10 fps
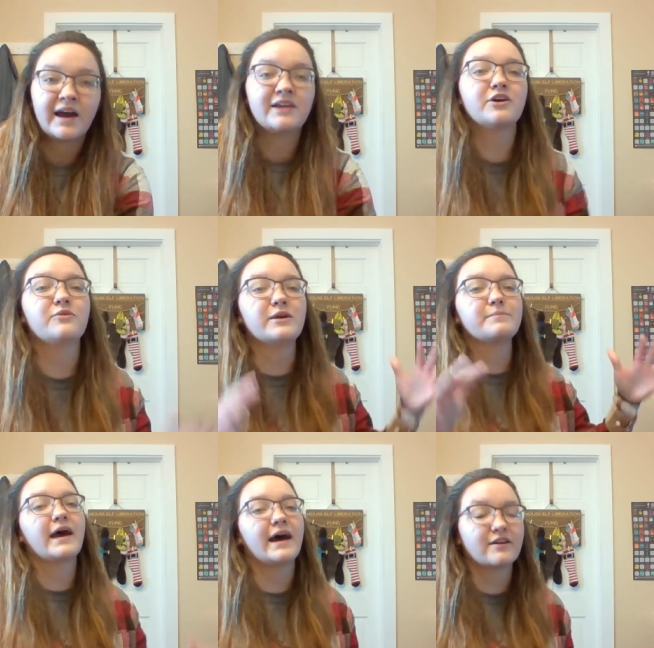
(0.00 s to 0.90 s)
I know we
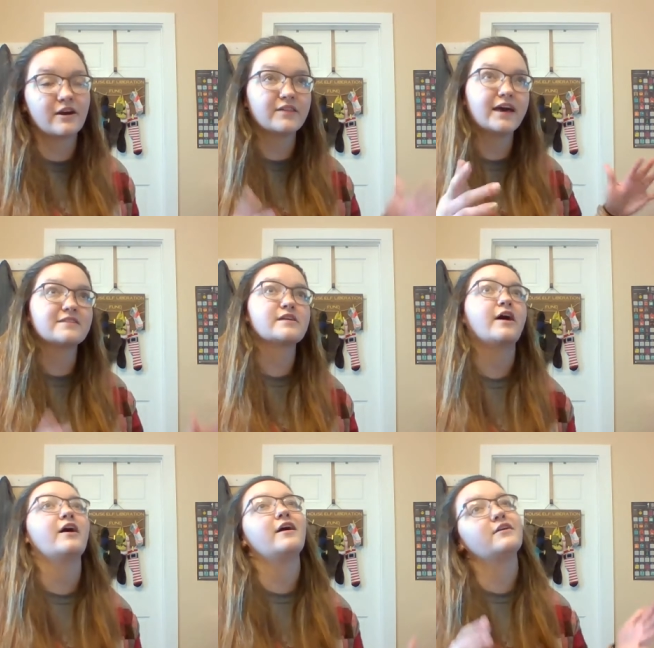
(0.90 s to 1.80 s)
pat our legs
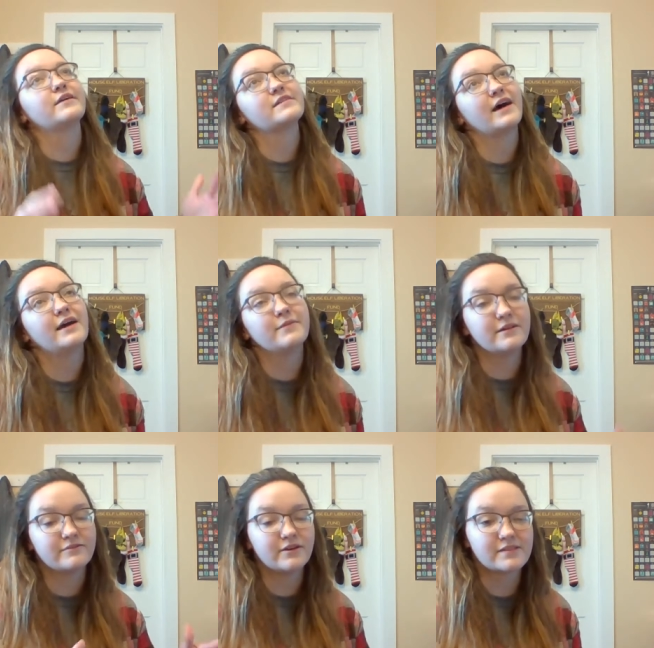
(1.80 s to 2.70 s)
all the time and
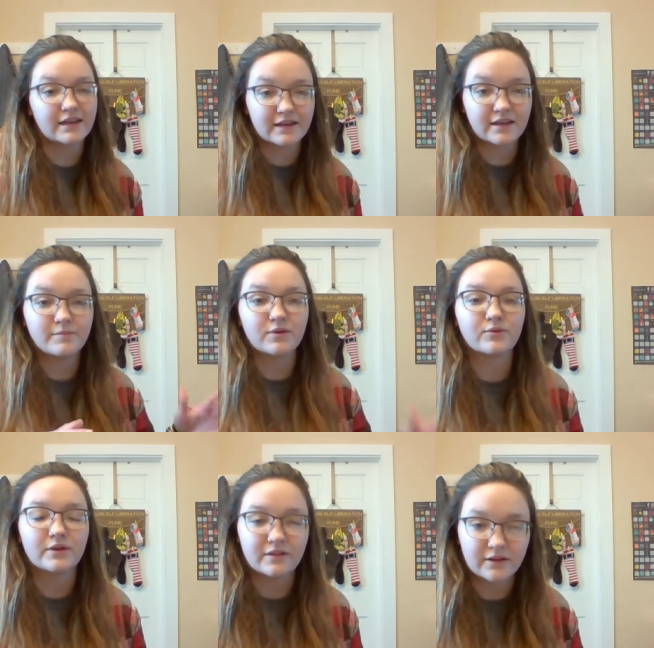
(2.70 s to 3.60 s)
it feels like it can be
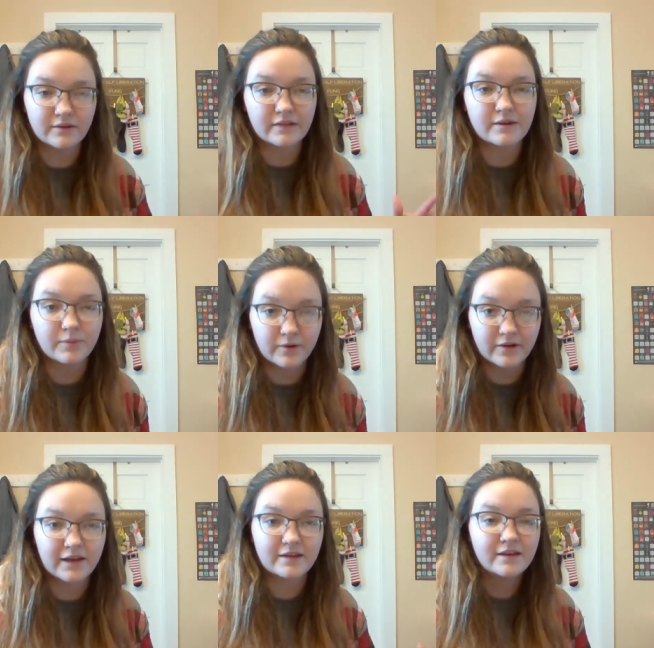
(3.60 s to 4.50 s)
really, really
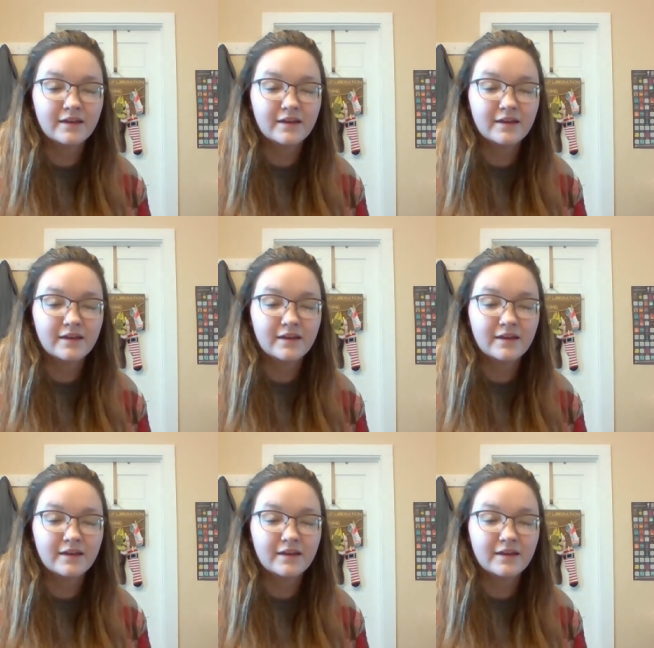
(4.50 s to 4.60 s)
boring